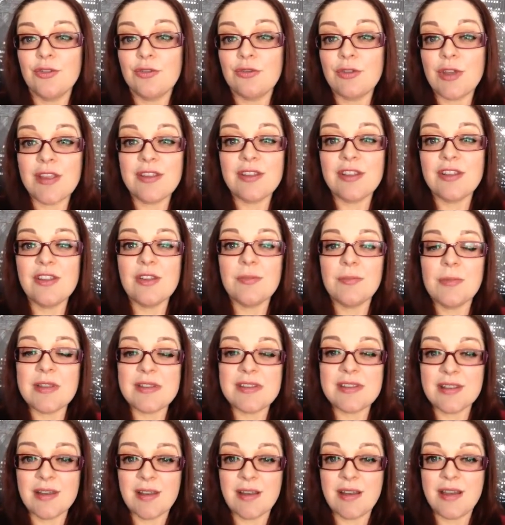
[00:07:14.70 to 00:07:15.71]
dressing to my
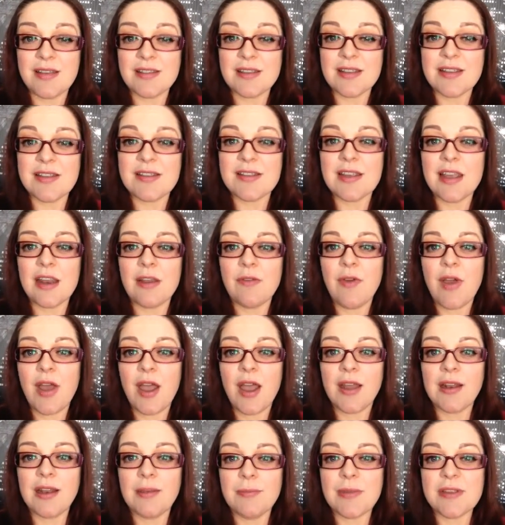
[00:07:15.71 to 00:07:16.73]
size instead of
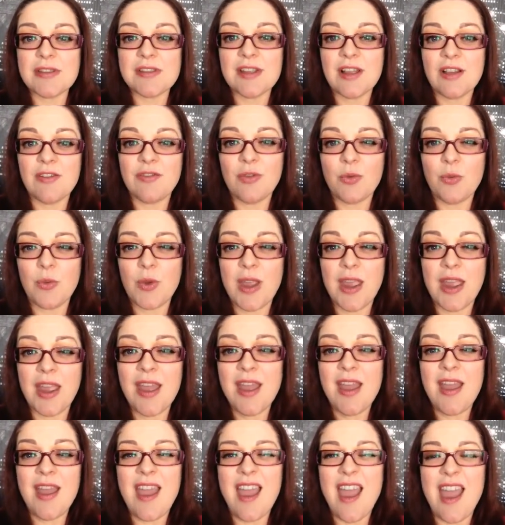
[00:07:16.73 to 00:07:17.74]
hiding myself away.
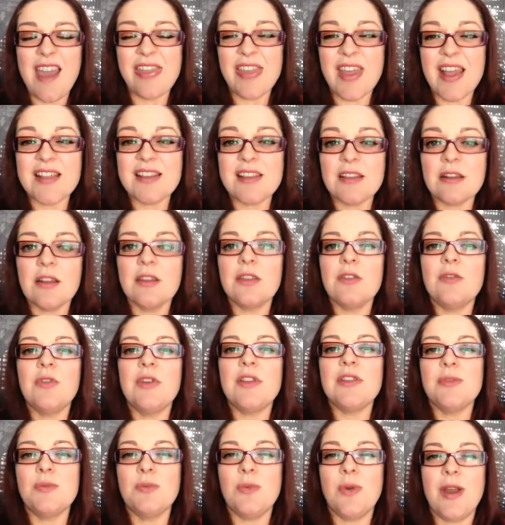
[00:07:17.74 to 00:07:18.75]
And that's another
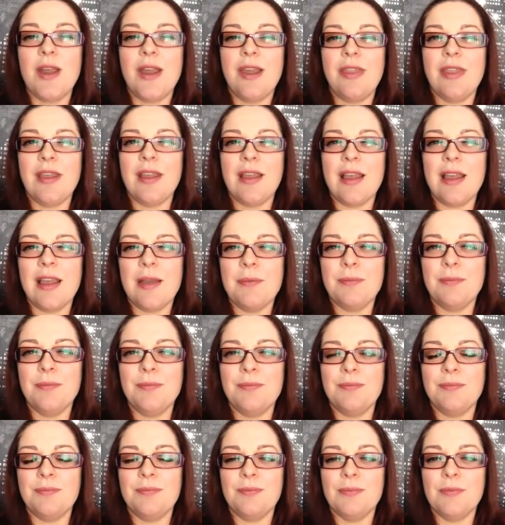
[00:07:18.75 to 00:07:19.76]
reason why I think
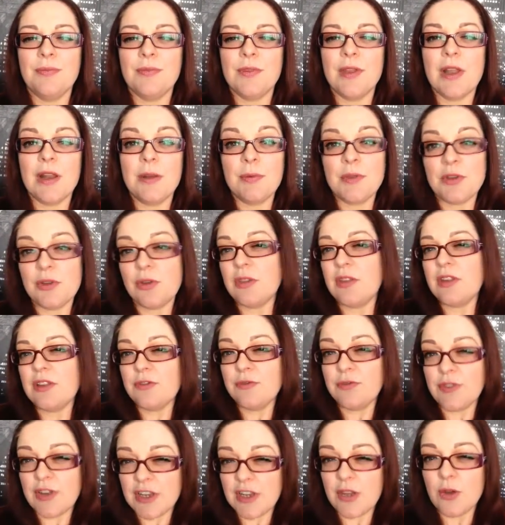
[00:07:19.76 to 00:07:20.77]
I'm going to be doing
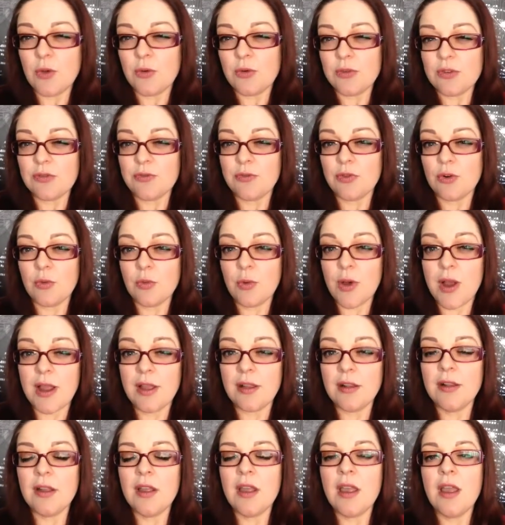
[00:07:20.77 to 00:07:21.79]
these videos for a
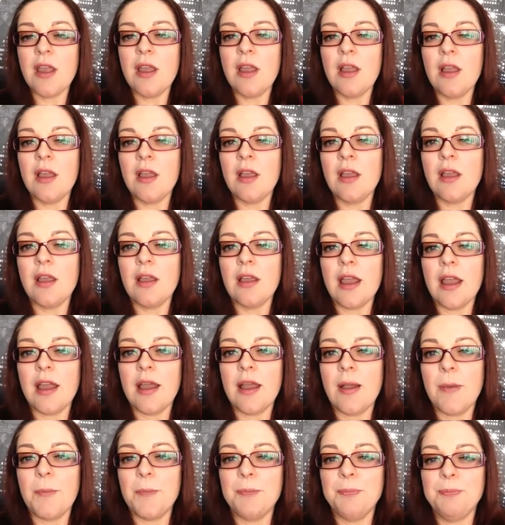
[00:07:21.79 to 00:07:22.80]
while.
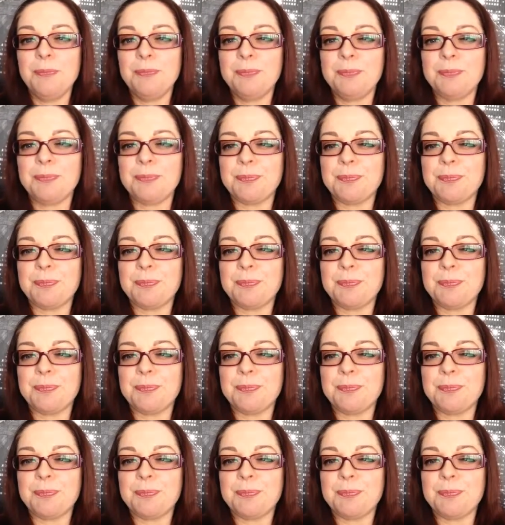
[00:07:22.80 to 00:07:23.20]
And